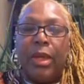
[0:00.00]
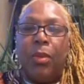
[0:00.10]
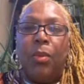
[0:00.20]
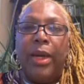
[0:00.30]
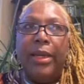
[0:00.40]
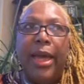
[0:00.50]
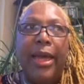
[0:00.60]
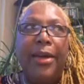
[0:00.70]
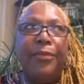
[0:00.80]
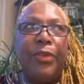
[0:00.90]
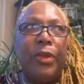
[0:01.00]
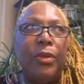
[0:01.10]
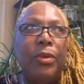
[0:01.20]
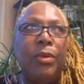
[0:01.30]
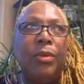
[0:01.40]
when have
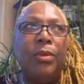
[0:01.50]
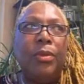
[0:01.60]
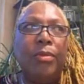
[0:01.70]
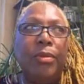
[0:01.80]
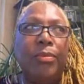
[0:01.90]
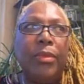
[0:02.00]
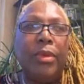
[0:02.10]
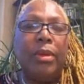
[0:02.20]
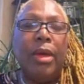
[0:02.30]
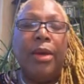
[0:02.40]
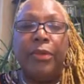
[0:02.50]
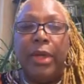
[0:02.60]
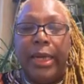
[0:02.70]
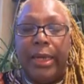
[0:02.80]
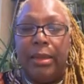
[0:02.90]
you ever
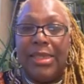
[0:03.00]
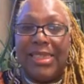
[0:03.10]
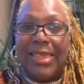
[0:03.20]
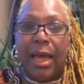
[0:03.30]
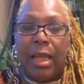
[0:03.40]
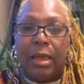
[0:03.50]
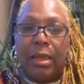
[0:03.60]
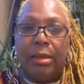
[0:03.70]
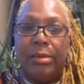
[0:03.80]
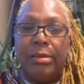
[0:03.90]
eaten a salad